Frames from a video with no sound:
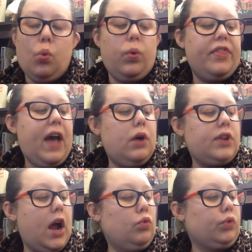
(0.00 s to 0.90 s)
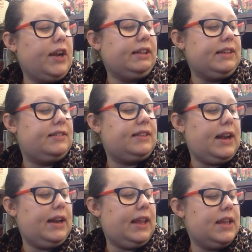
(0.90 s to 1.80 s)
without outrightly
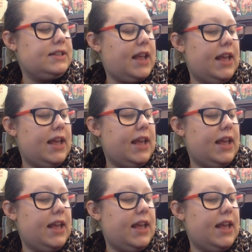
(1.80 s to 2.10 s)
stating it.